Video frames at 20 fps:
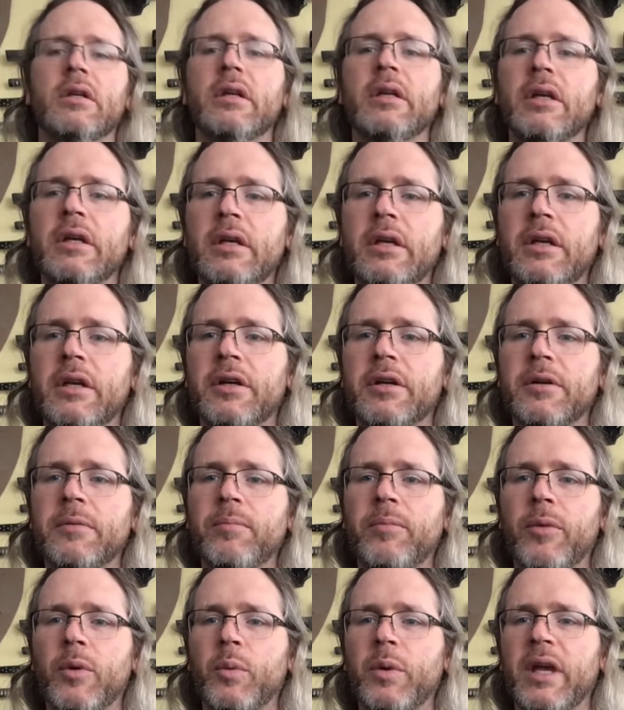In here,
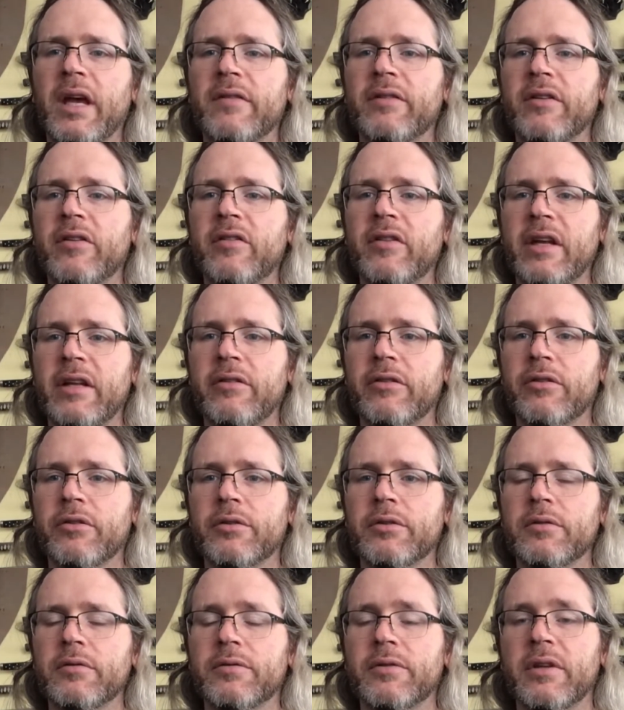we have a set
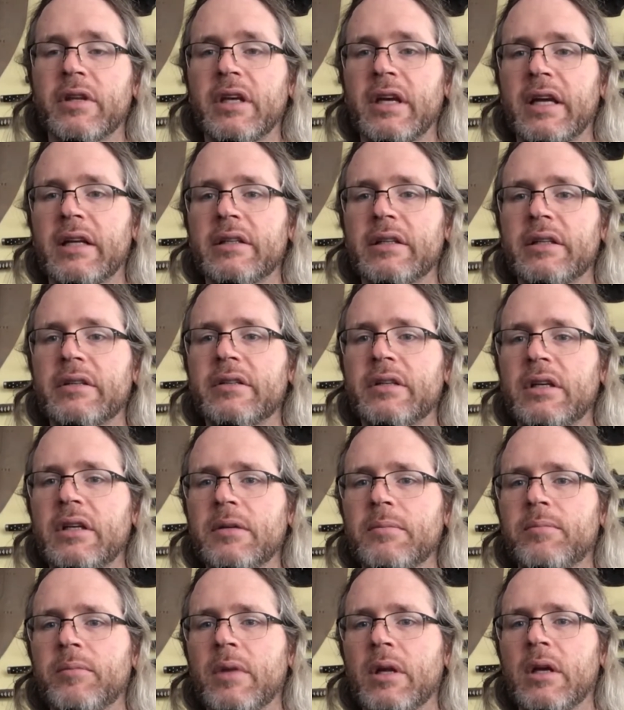screw for the
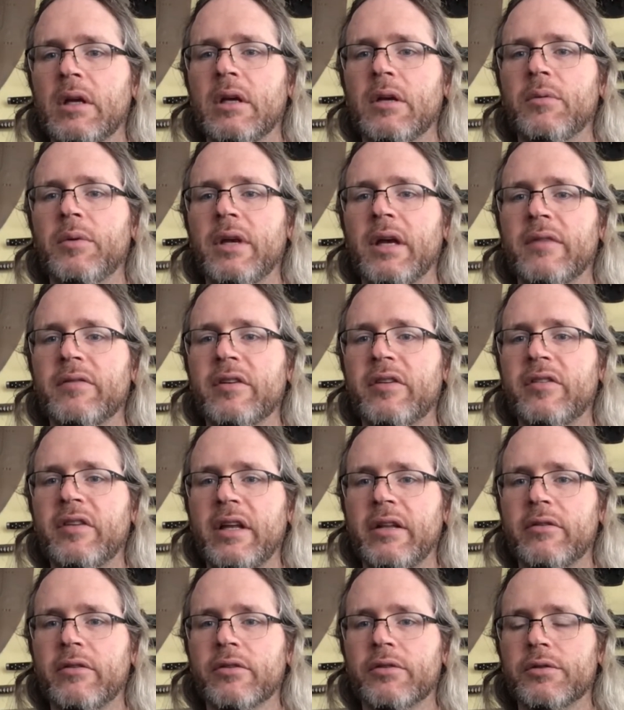LED. We have a
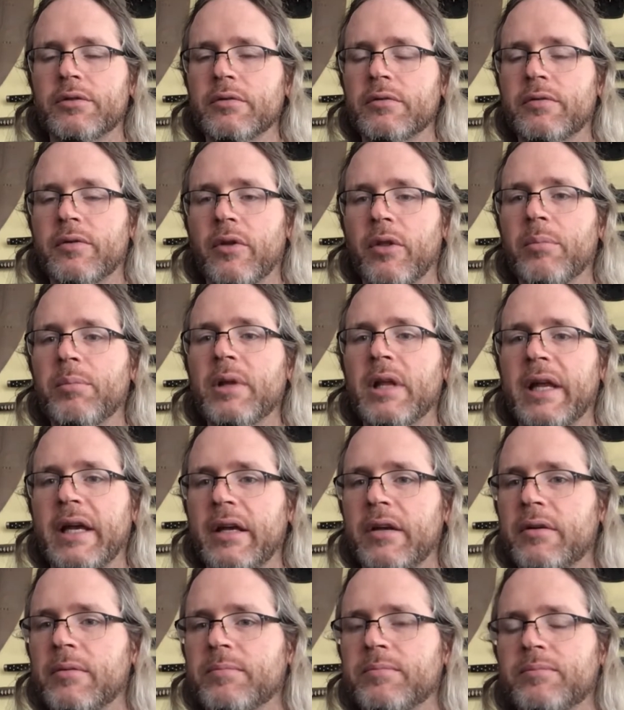set screw for the
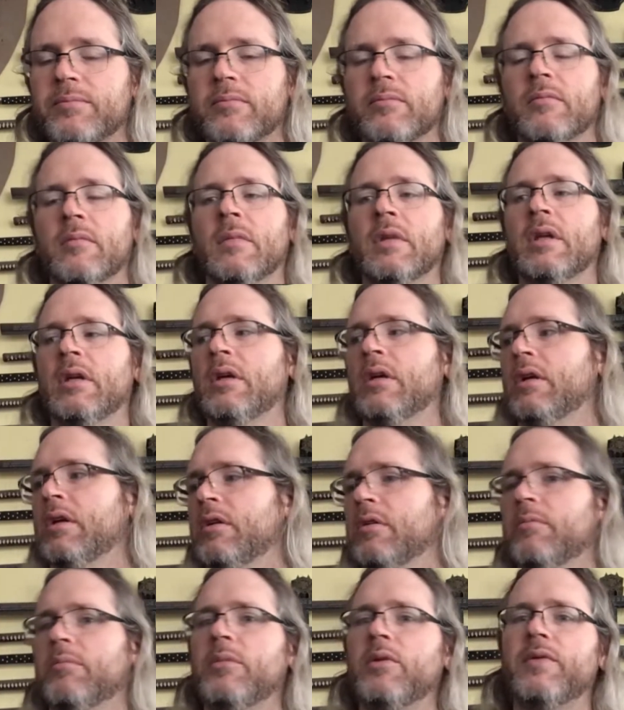blade.
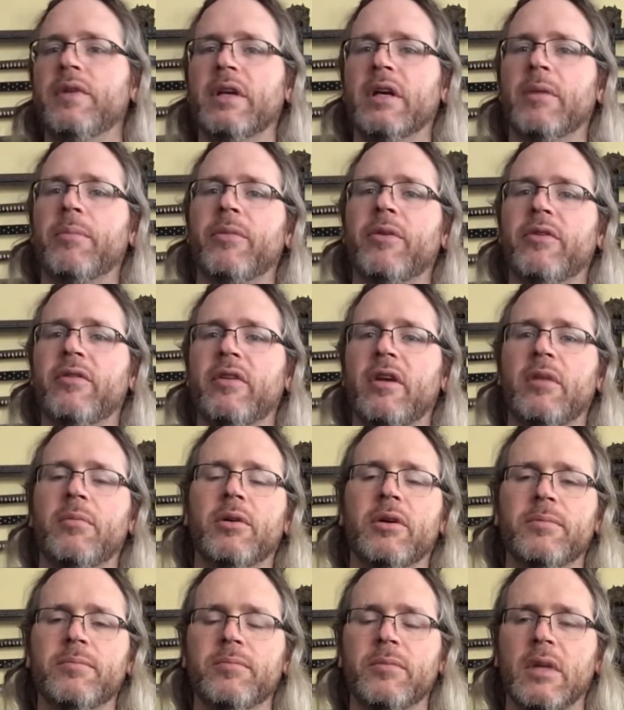Moving up the
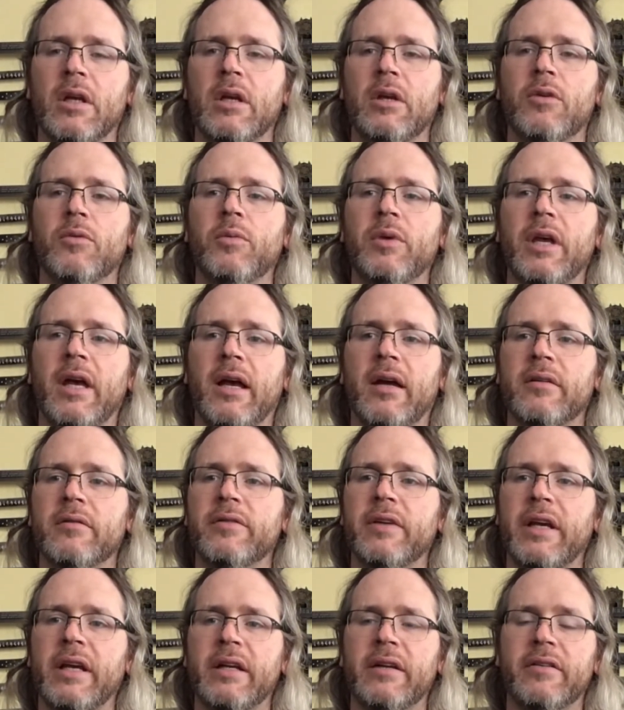saber, we have
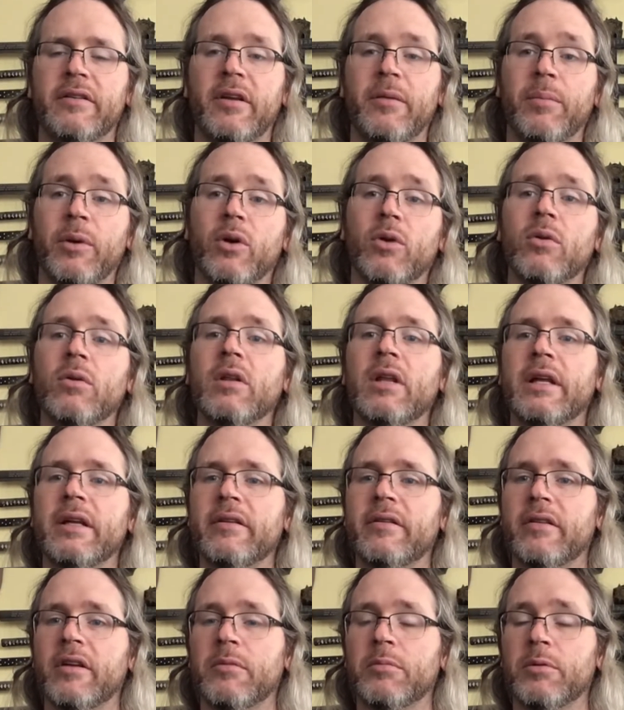a typical
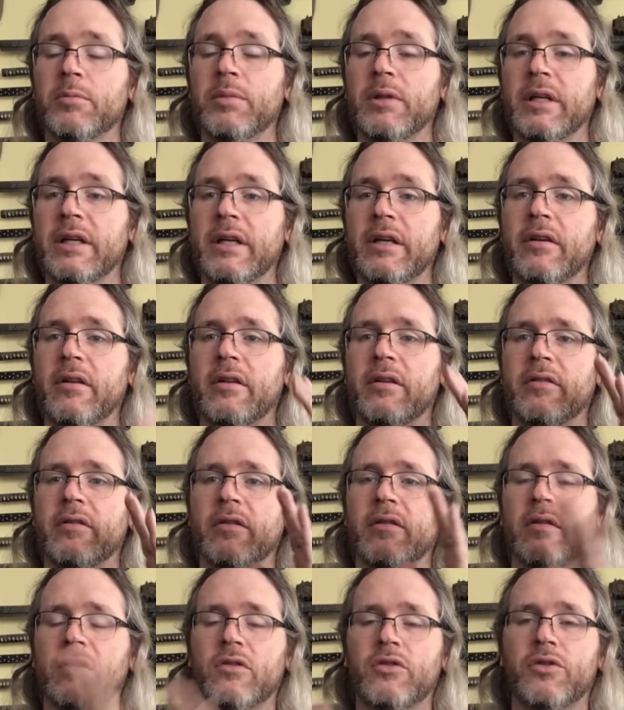lightsaber blade. This
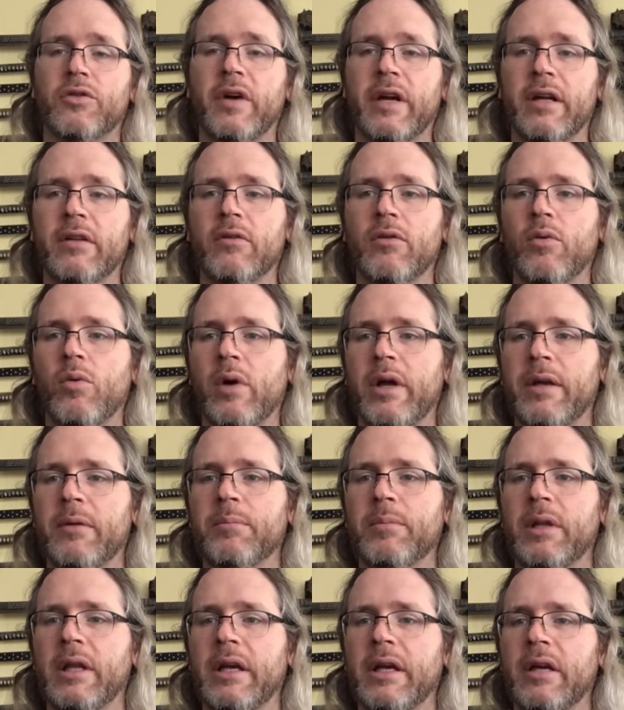is a trans white
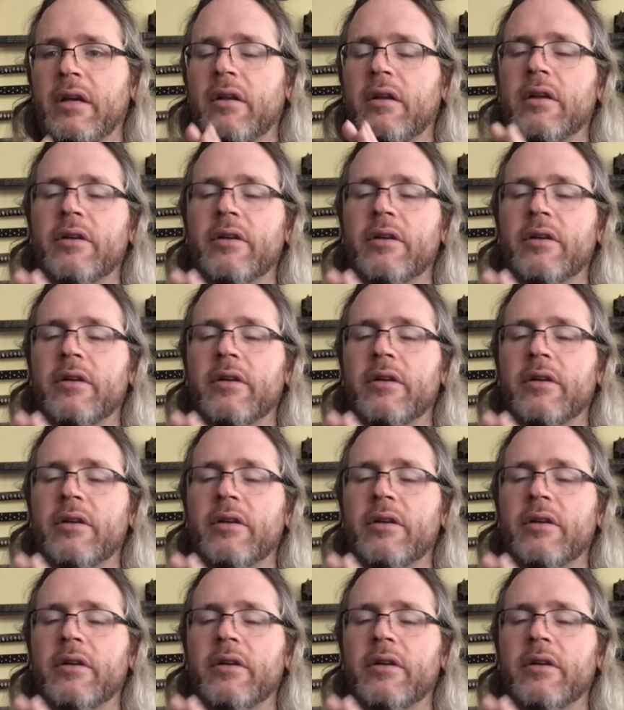blade.